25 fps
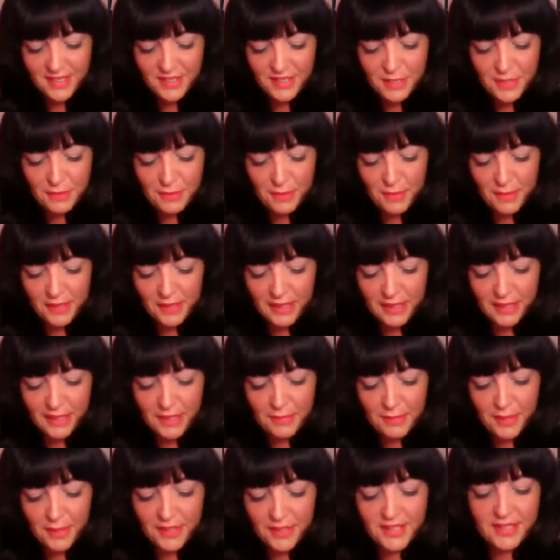Supermodel
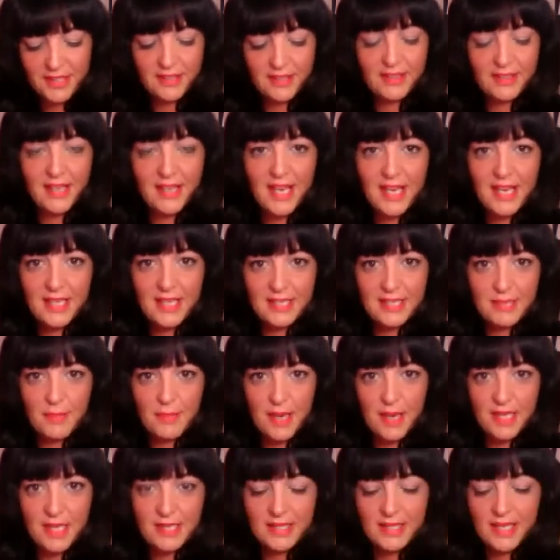in a Bottle. It is
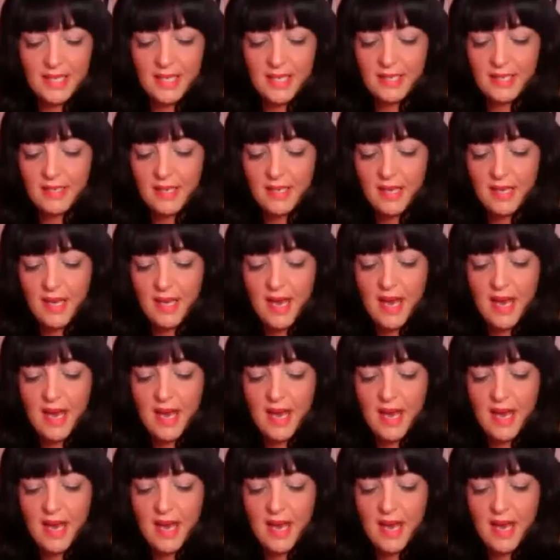amazing.